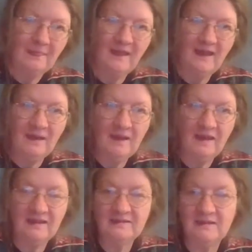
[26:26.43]

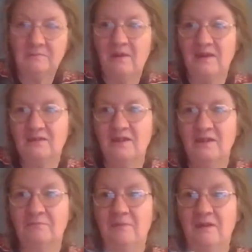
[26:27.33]
I see my son
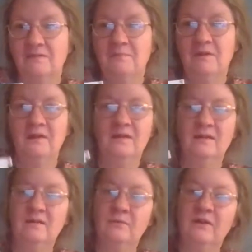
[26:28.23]
have blessed me
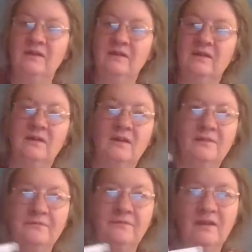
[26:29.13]
with
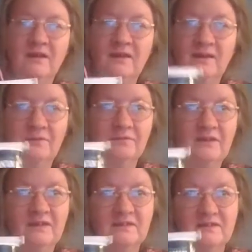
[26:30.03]
enough of
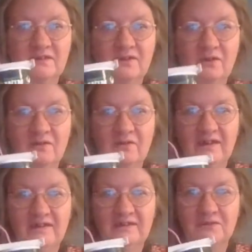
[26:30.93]
these
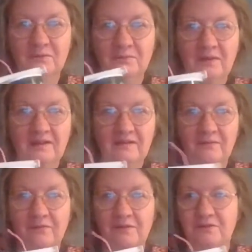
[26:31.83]
already to make the
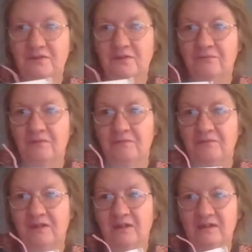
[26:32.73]
first
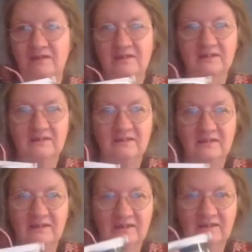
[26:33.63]
50,
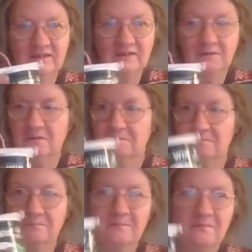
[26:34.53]
60
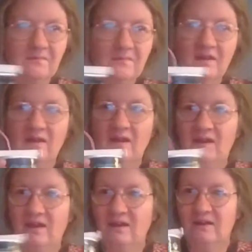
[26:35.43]

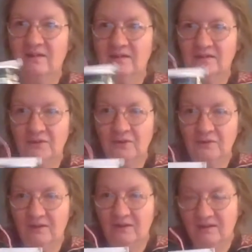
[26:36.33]
new
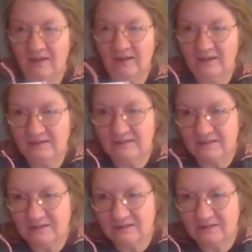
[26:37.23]
lights.